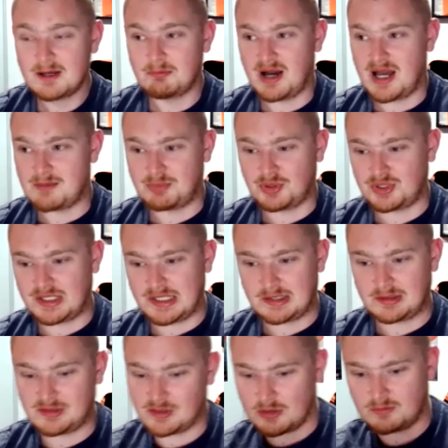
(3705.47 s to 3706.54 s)
by
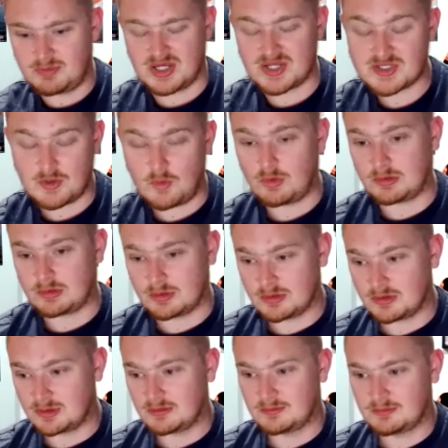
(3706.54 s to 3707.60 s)
putting your best
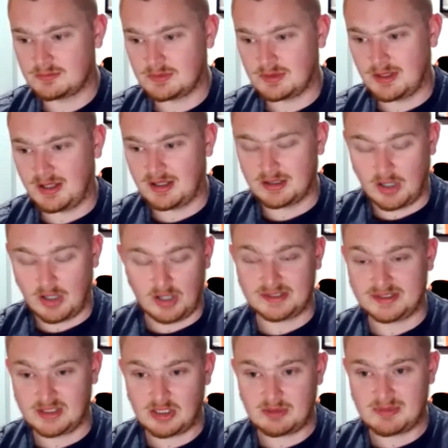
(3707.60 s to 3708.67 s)
corner
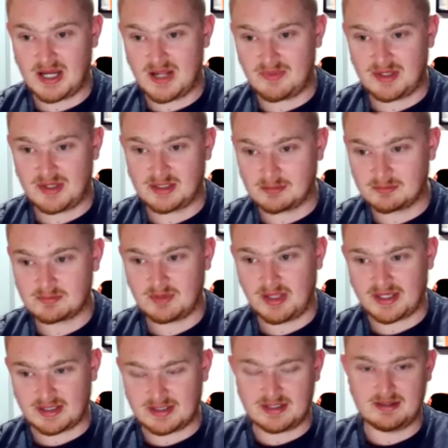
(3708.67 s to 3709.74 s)
on him and then,
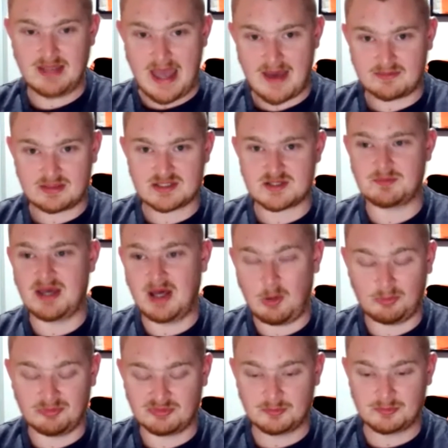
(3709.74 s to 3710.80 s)
like, having some
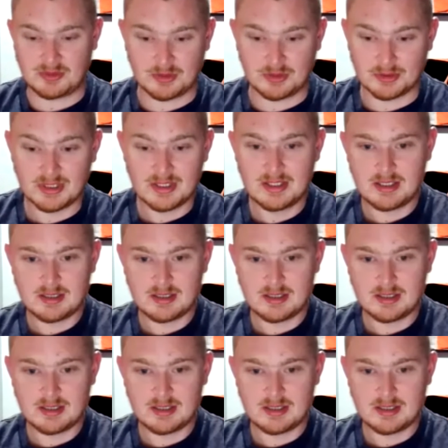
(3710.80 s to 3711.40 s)
help from your,